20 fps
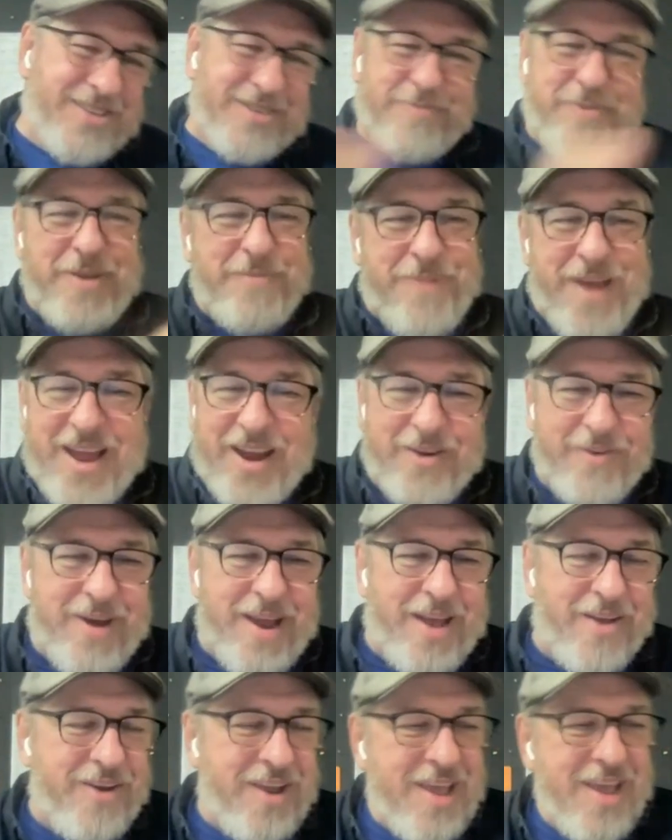and spin back
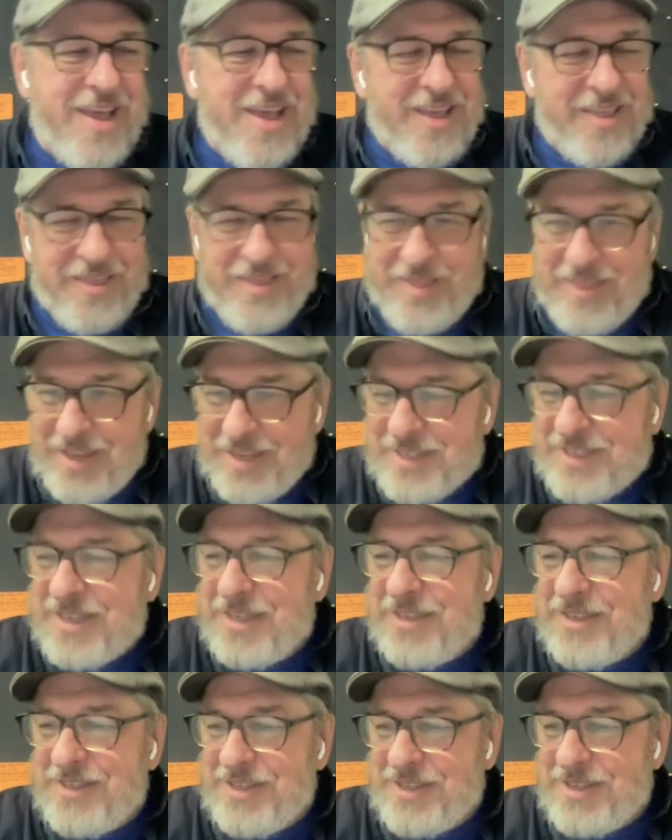around.
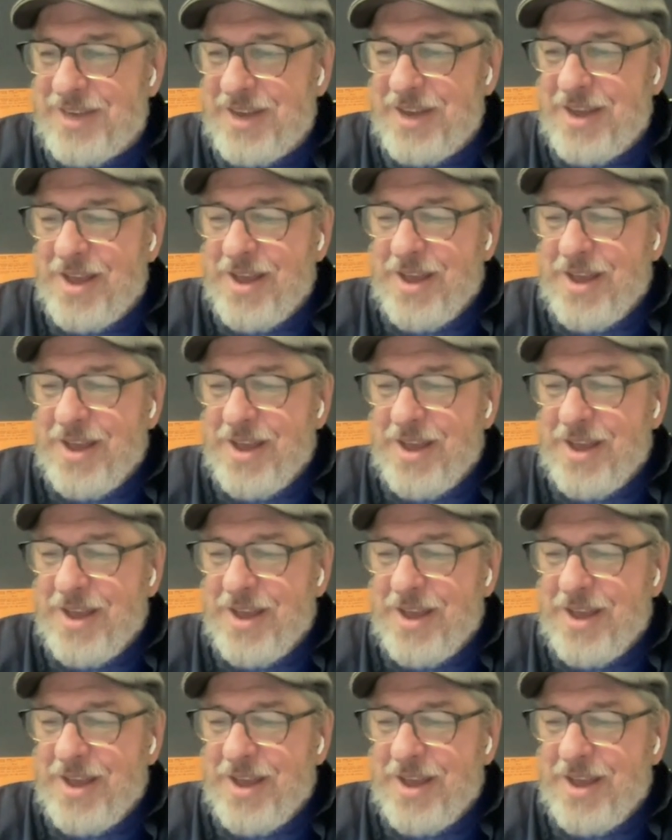There's